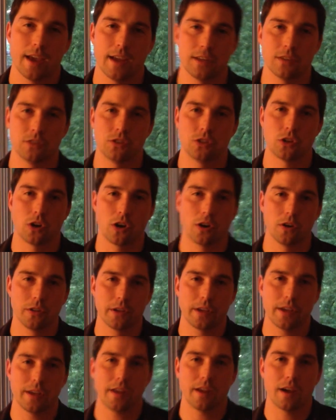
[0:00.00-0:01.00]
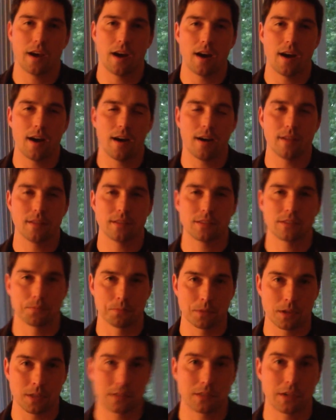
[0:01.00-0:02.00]
And Charlie,
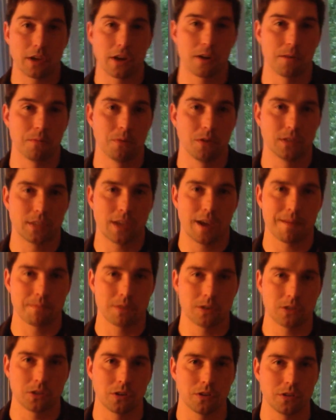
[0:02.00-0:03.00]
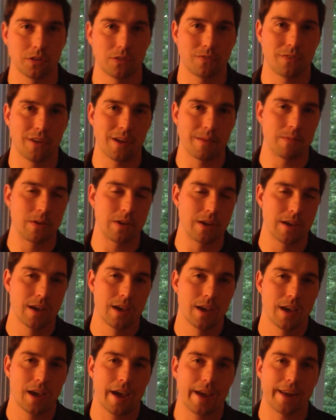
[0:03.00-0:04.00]
something terrible has happened to Charlie's family,
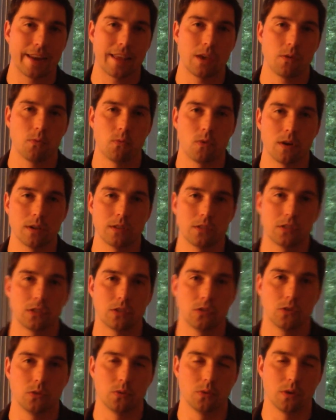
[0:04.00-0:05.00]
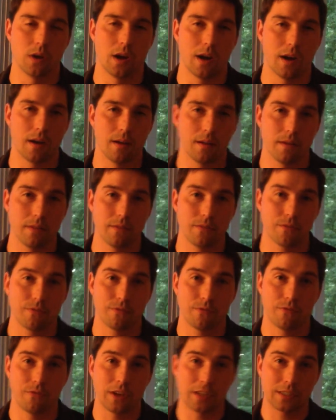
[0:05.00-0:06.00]
and he wants to
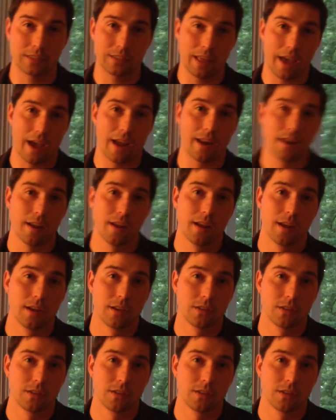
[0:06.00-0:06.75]
fix that.